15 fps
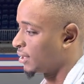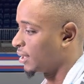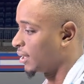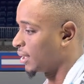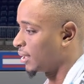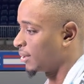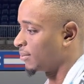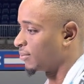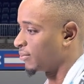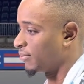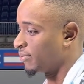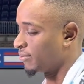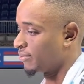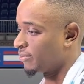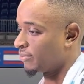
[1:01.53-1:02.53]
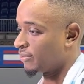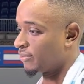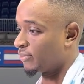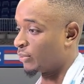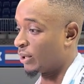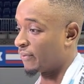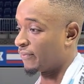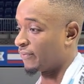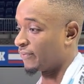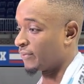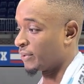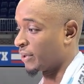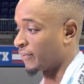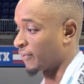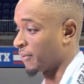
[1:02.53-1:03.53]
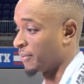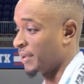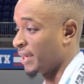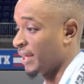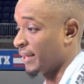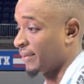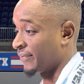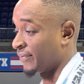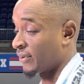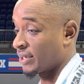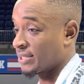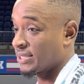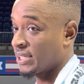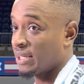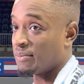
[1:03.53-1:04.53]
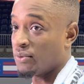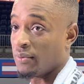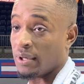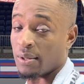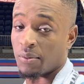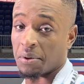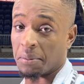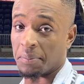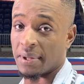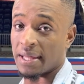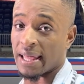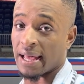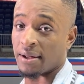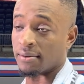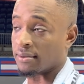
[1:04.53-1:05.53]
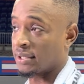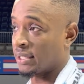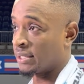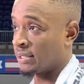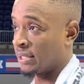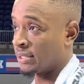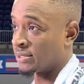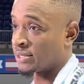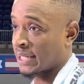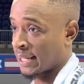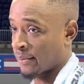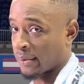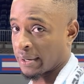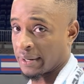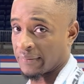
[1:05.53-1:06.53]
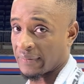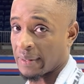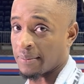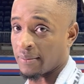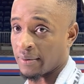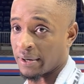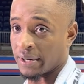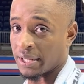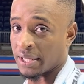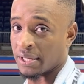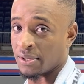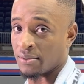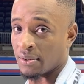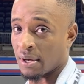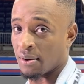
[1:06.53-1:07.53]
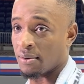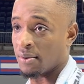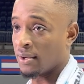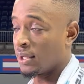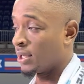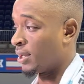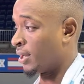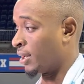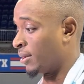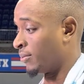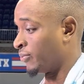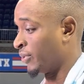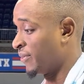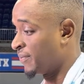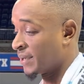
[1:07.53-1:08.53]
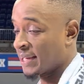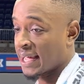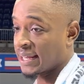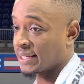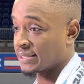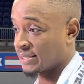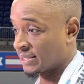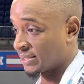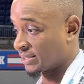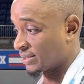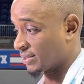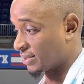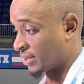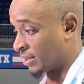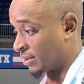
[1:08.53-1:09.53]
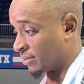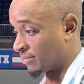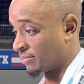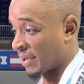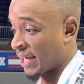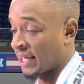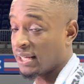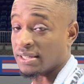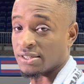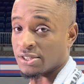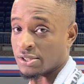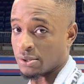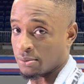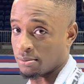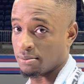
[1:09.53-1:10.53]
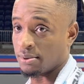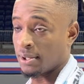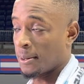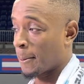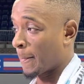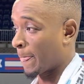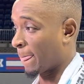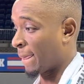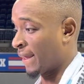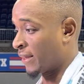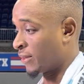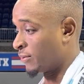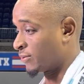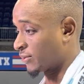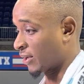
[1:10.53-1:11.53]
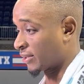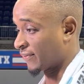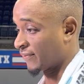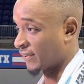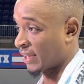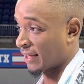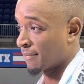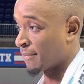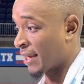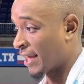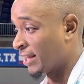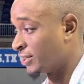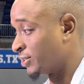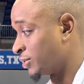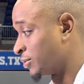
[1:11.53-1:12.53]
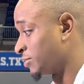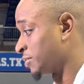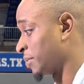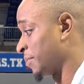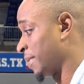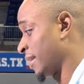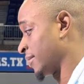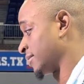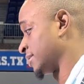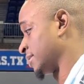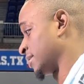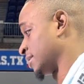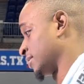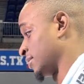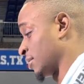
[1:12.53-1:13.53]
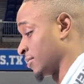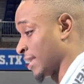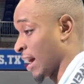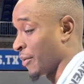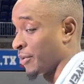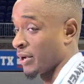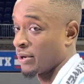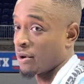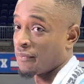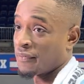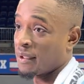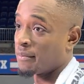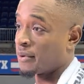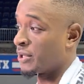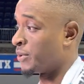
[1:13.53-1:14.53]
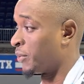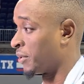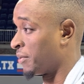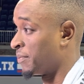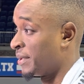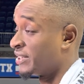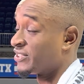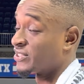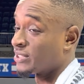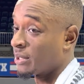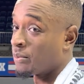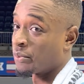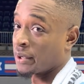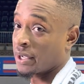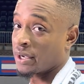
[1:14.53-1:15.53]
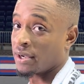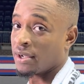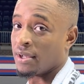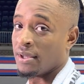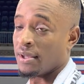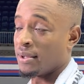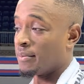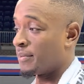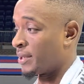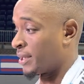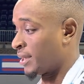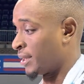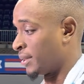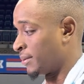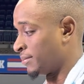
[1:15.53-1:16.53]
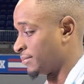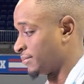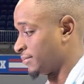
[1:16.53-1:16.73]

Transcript: Um, well, you know, for me for this team, you really want to peak out in, in January and February. You know, um, we've been at it since um, May and June, and you start to feel like May, June compared to you know now we're in November. You want to be somewhere, but um,